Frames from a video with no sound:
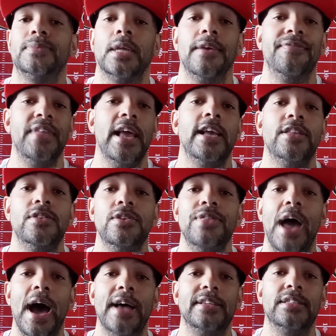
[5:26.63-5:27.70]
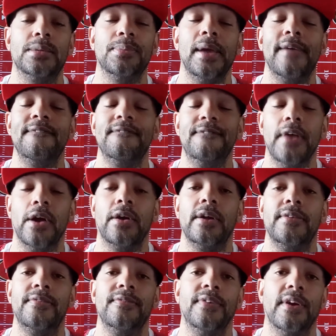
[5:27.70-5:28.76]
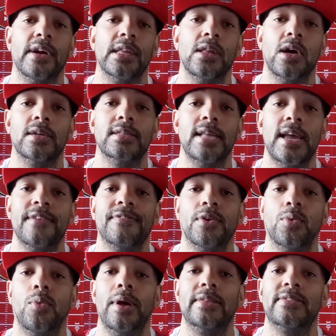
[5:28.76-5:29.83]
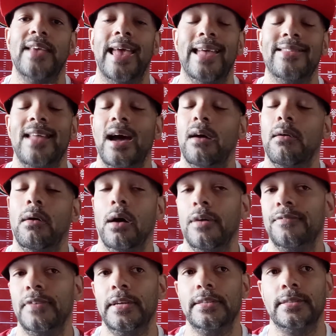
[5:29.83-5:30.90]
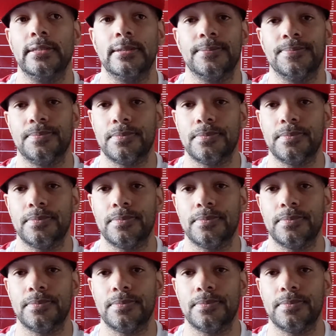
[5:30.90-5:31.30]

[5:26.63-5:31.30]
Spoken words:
If they can do that, it's going to be a very, very long day for Wentz and that offense.